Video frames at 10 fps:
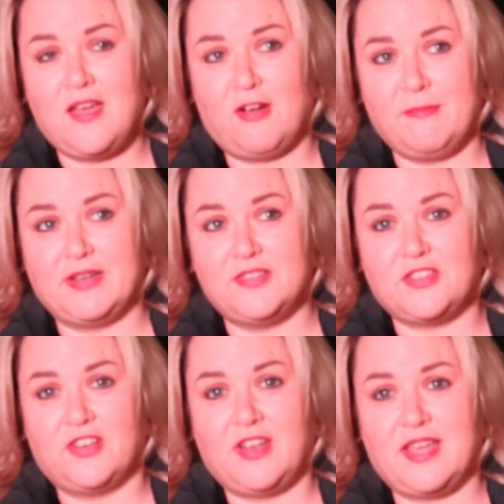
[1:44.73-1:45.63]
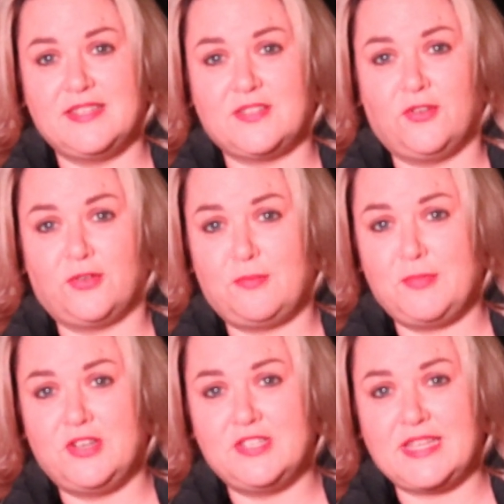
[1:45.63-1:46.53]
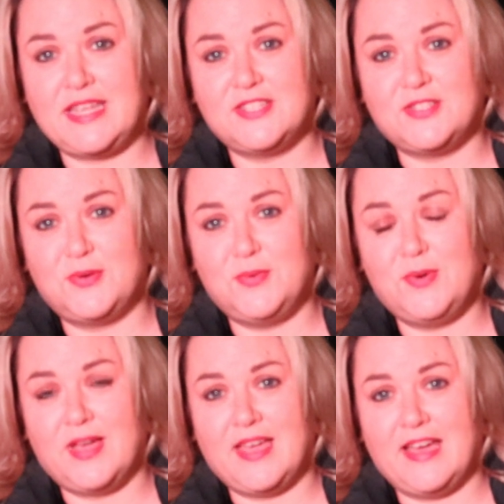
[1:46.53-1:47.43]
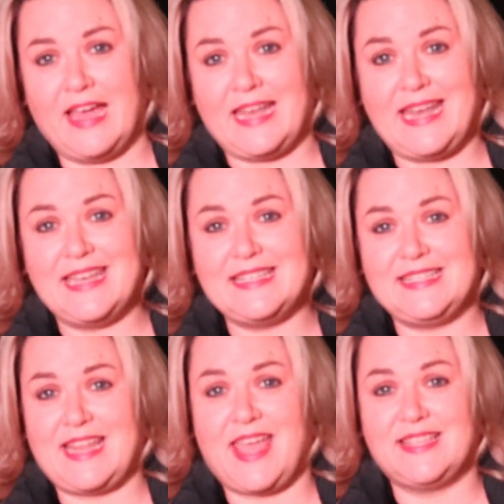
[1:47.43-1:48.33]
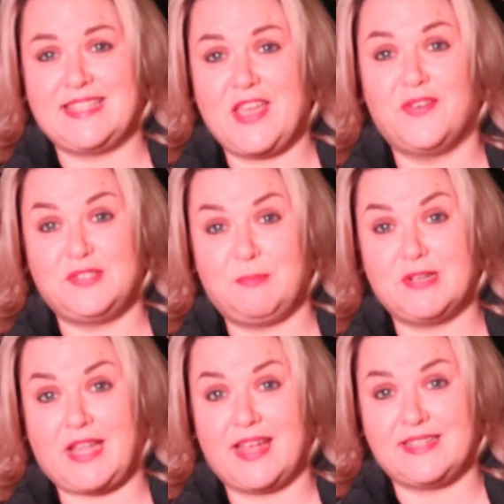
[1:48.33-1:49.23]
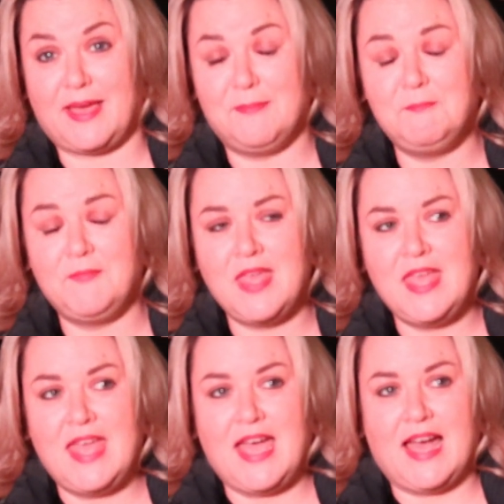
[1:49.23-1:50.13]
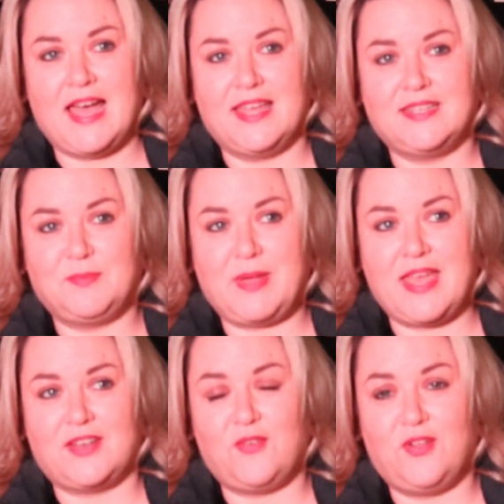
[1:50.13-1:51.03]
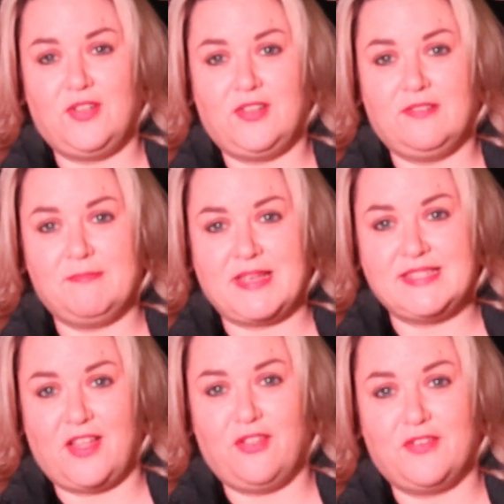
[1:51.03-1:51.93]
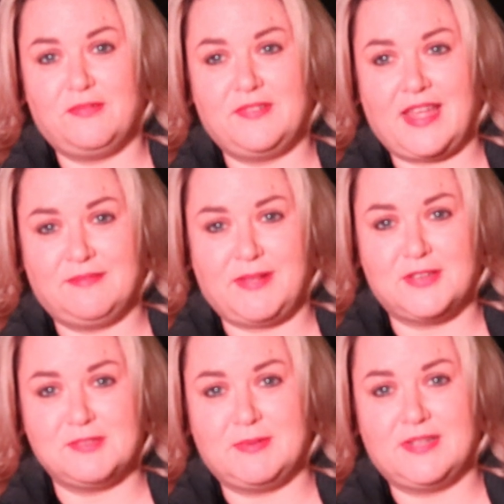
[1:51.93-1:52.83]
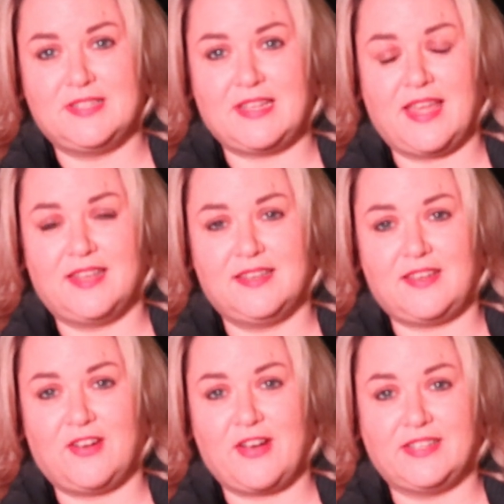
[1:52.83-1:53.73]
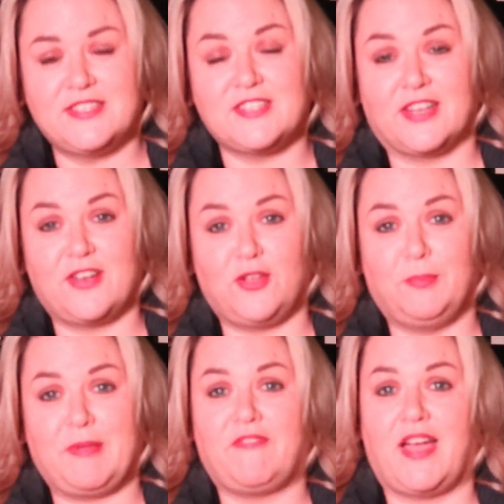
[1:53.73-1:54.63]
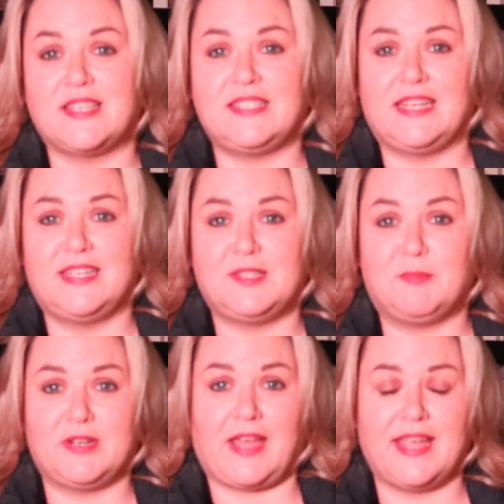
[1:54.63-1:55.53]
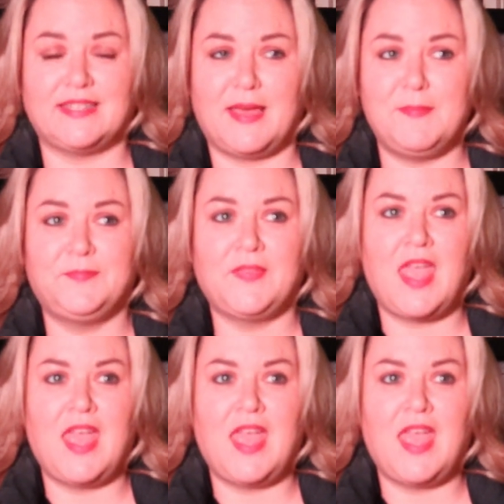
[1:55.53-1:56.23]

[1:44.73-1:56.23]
Our middle son has an autoimmune disease, so I needed to stay safe to protect him. And we had all, myself and my husband and our eldest son, had all been vaccinated to protect him.